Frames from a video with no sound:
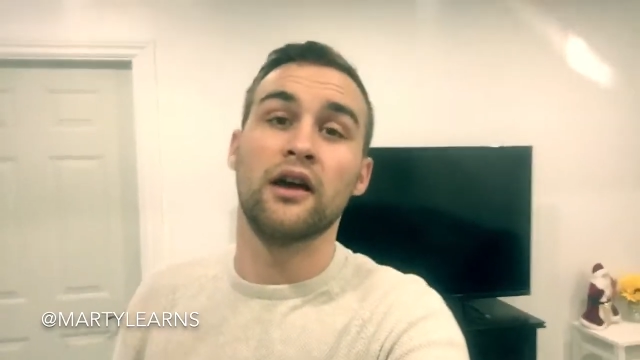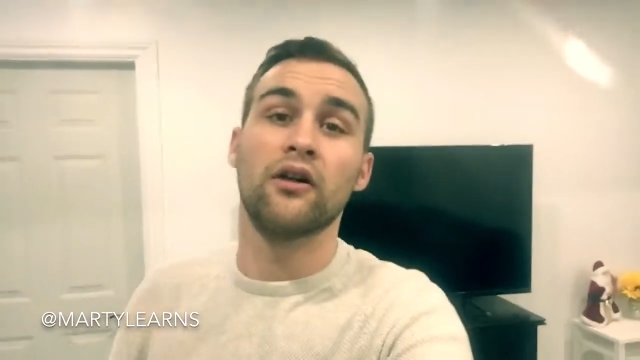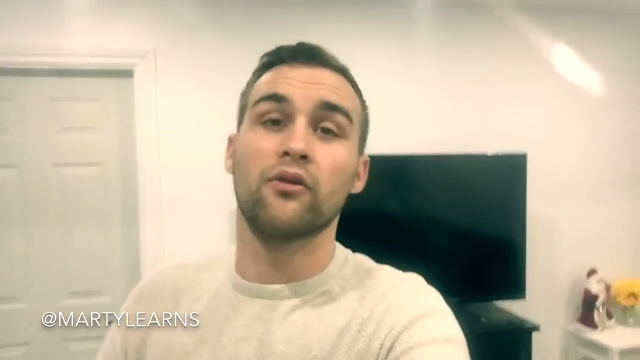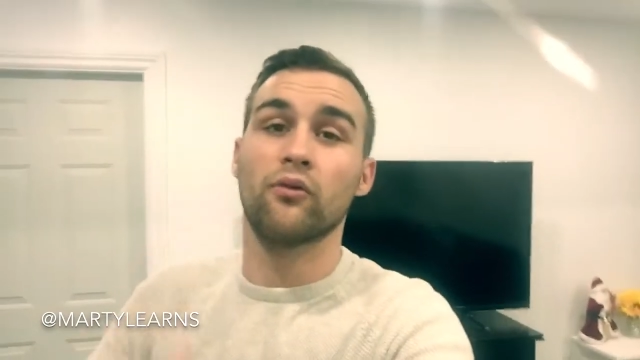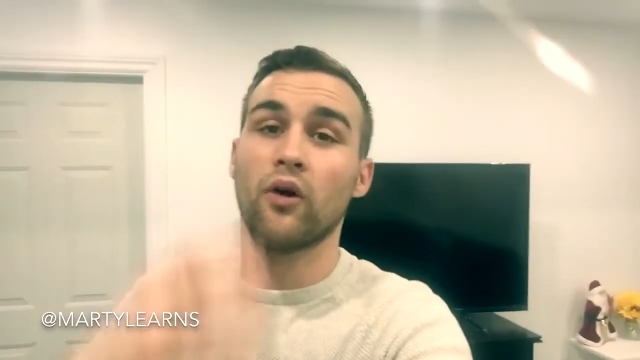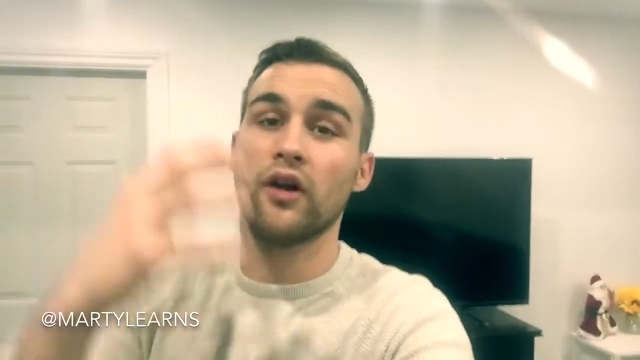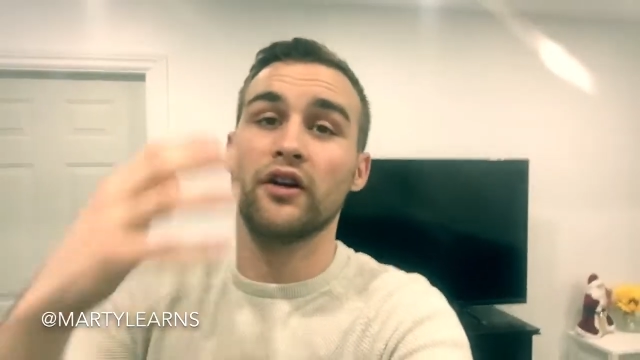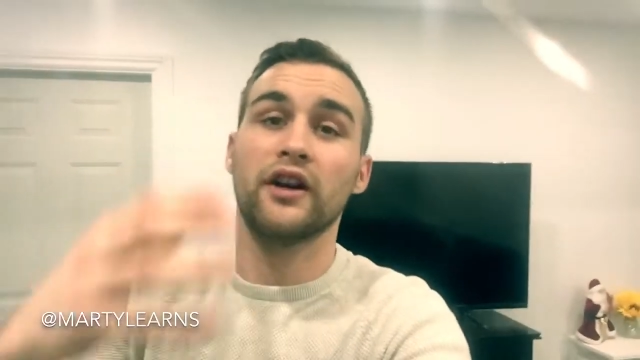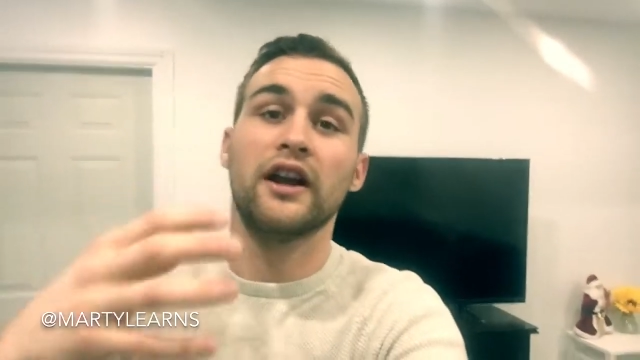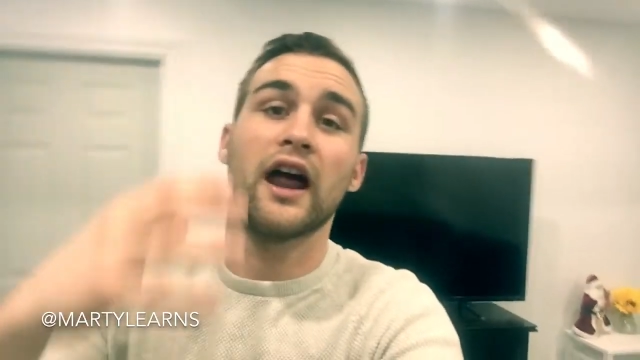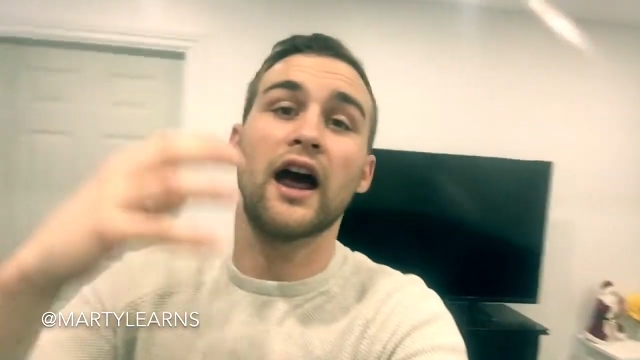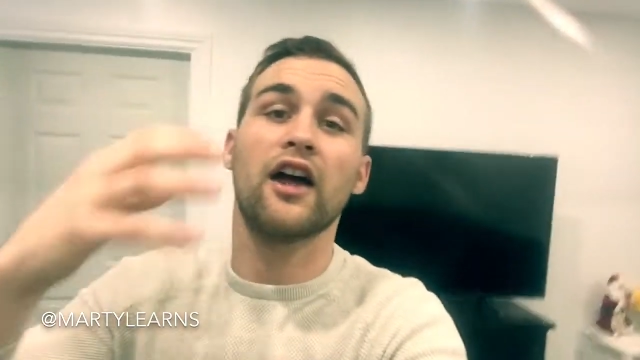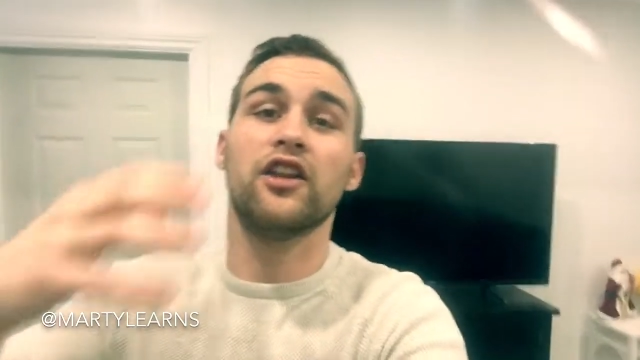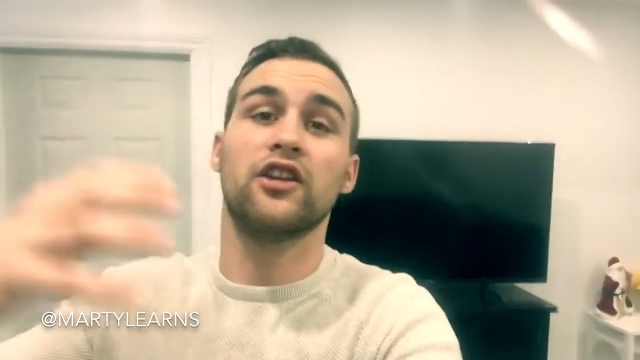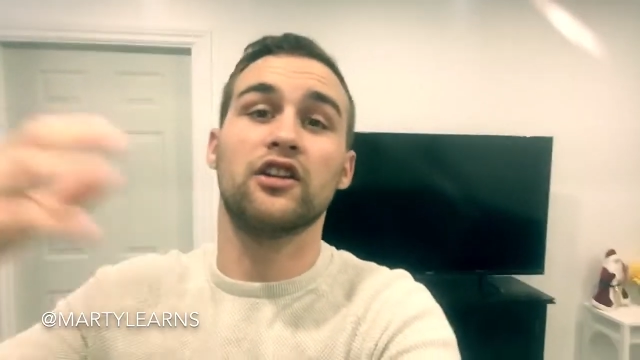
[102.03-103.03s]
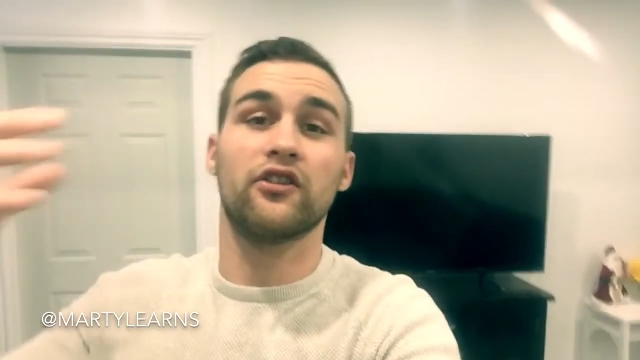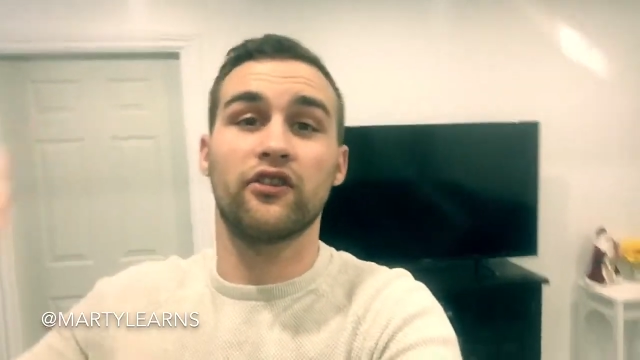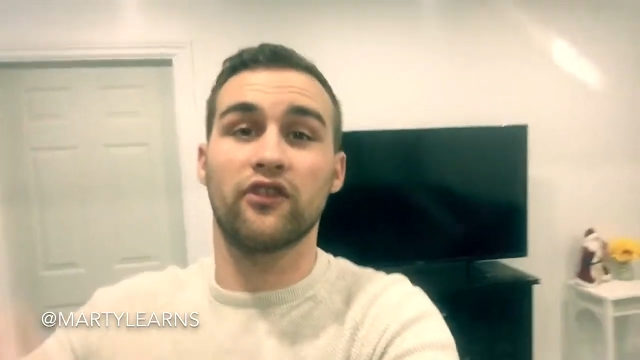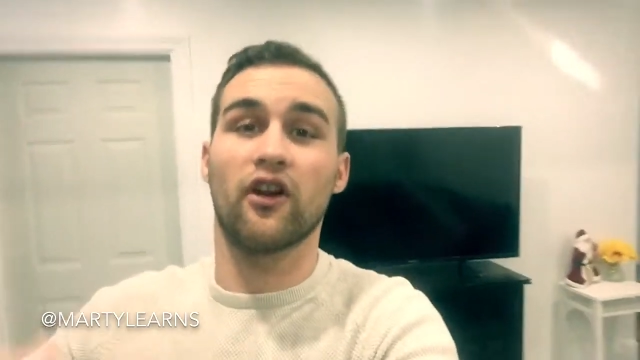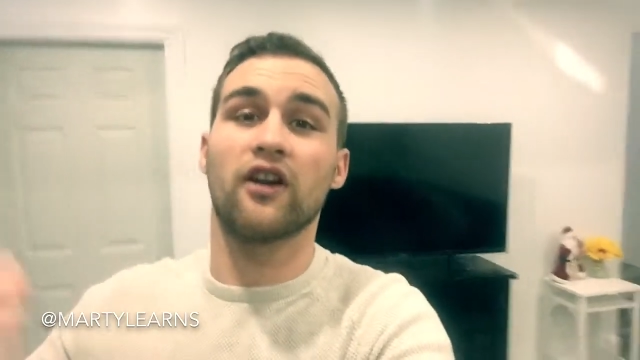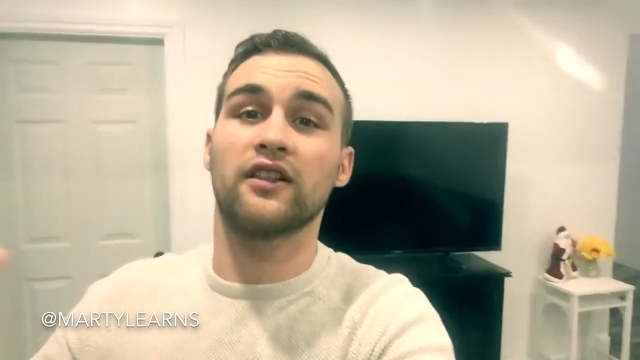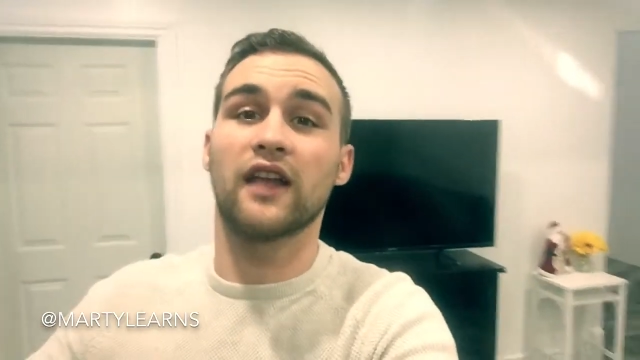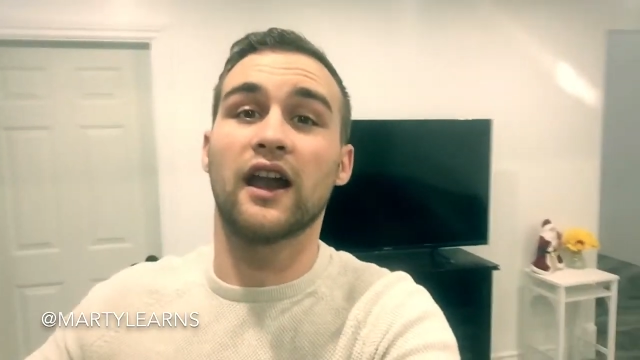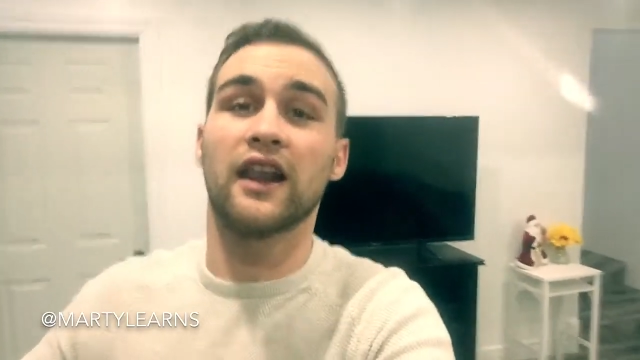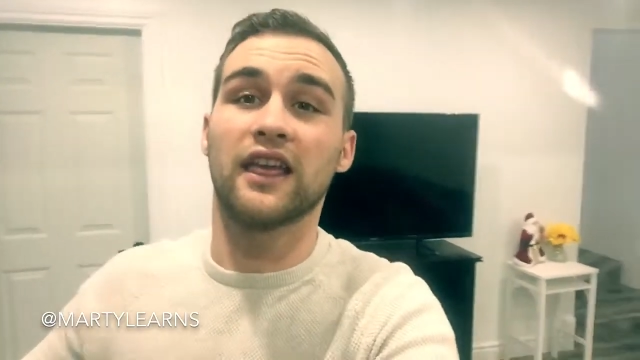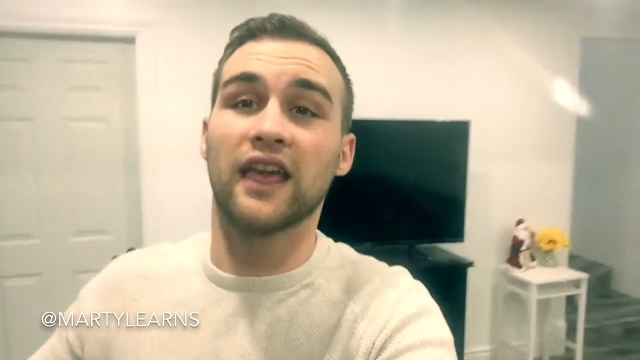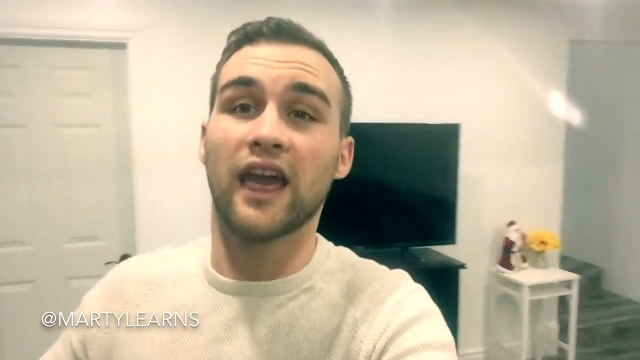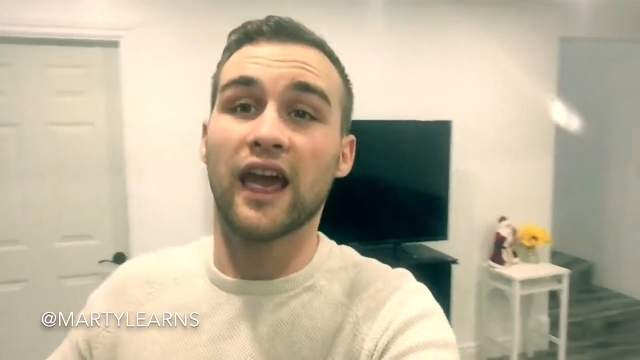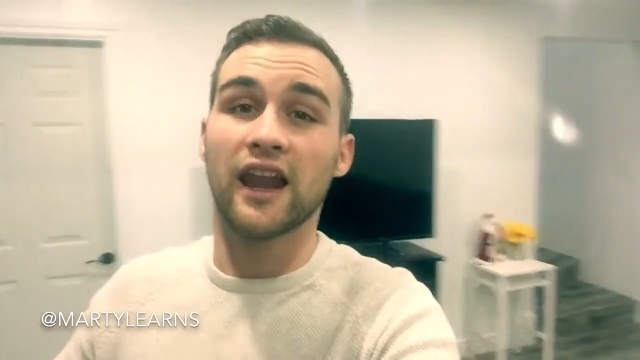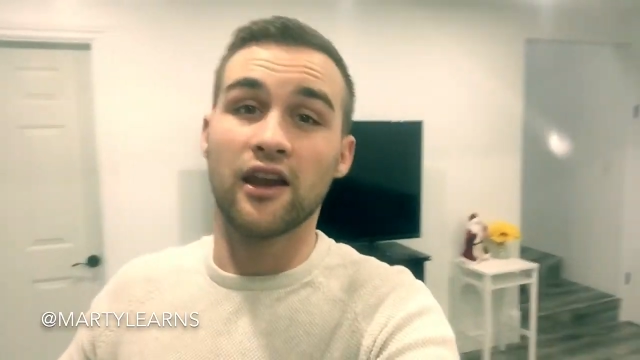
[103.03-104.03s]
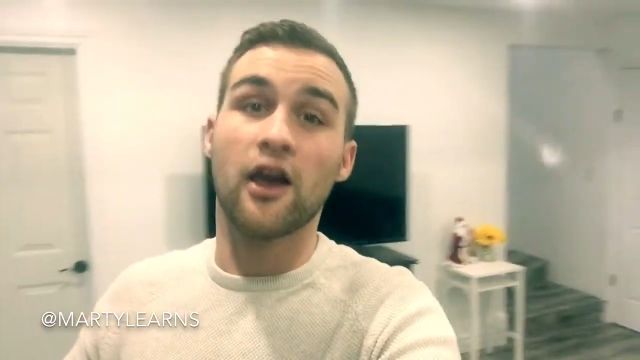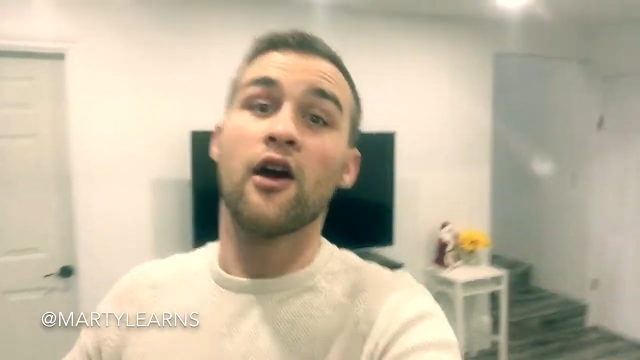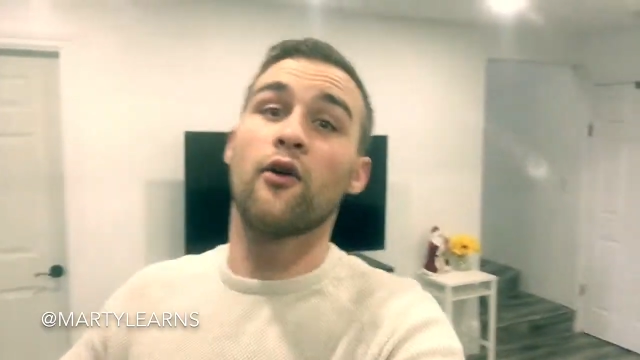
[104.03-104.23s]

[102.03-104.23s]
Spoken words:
wondering how you can start that again.